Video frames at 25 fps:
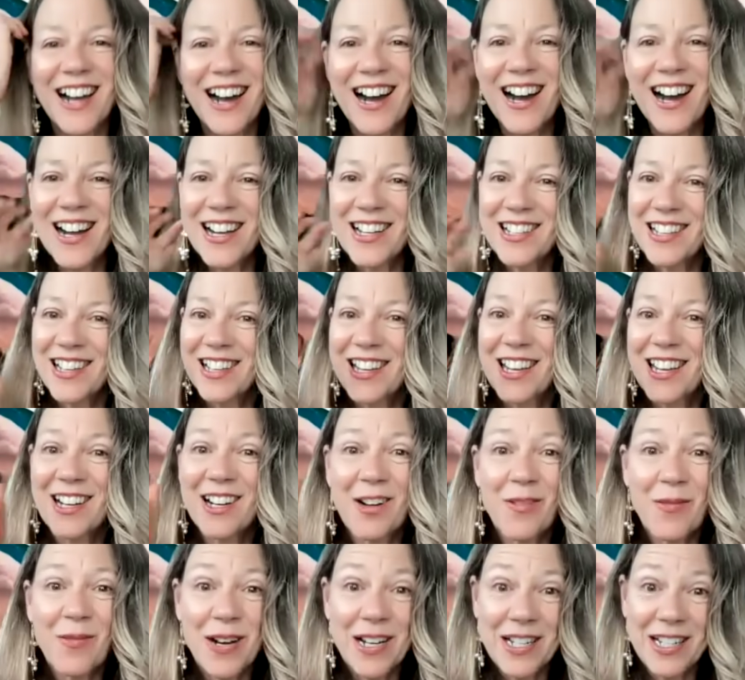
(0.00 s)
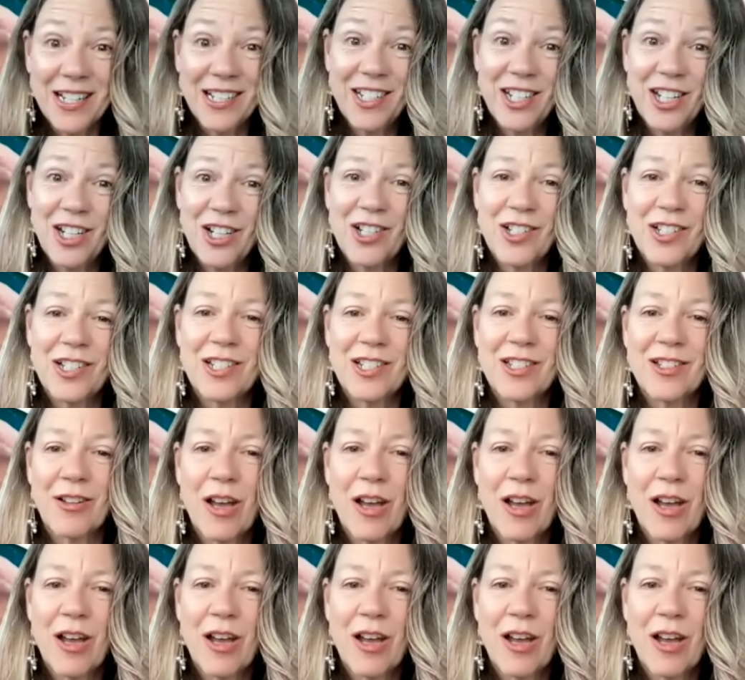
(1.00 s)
guys. I cannot wait to teach this.